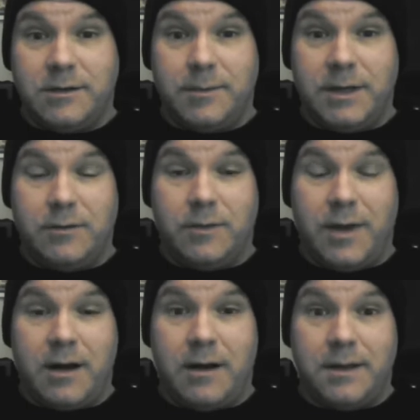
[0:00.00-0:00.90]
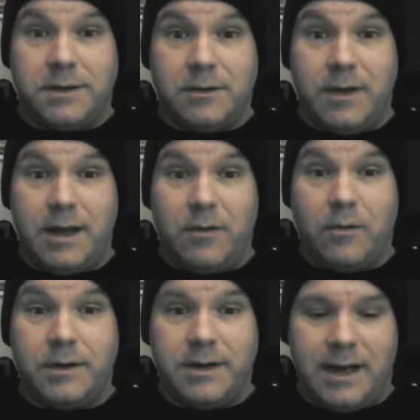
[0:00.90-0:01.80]
You're going to be doing better on the two hit
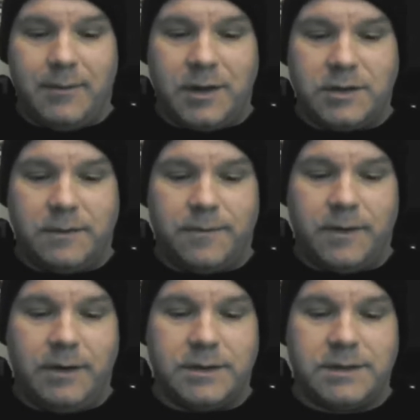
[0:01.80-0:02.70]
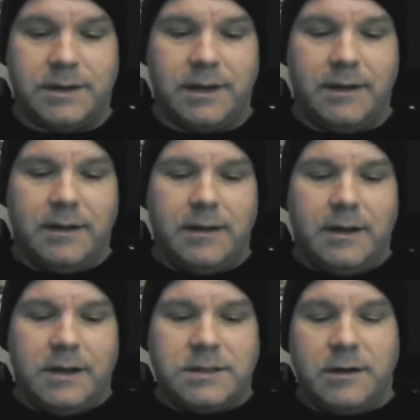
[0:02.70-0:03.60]
or damage if frequency.
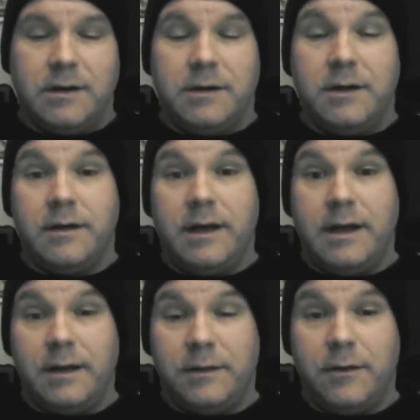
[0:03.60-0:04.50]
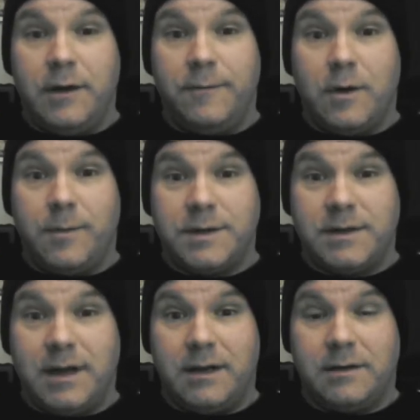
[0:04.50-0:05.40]
So you're, you're to hit
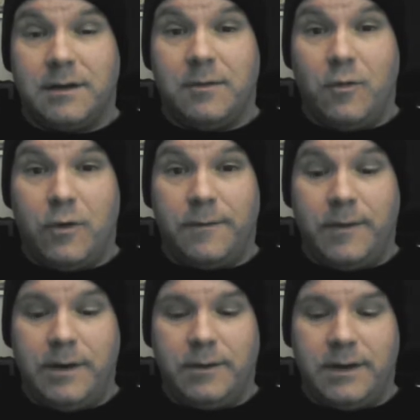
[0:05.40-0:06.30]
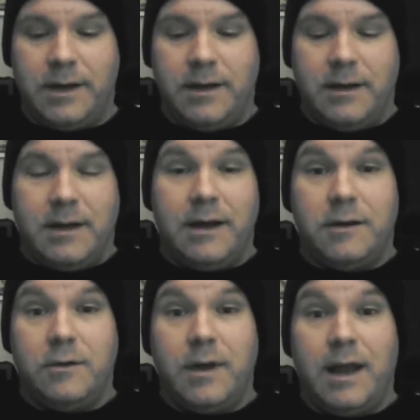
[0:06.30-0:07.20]
34% uh, more frequently and
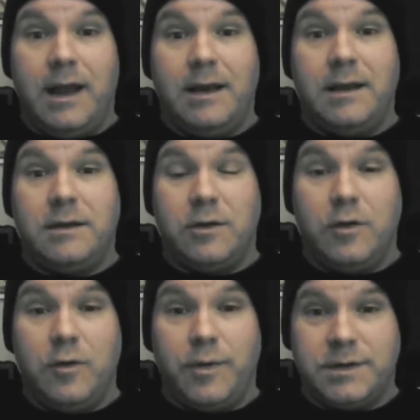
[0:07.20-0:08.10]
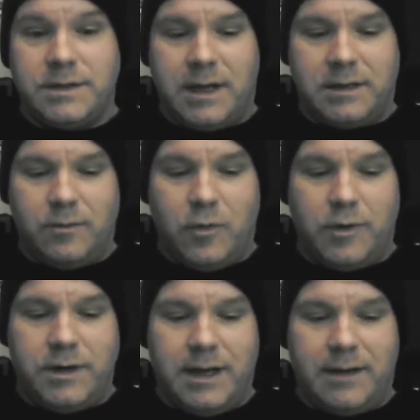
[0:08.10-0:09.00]
you do 82%
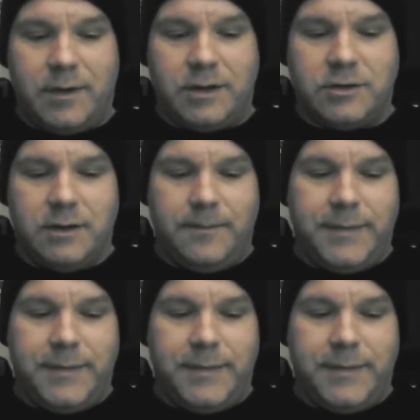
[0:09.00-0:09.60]
more damage.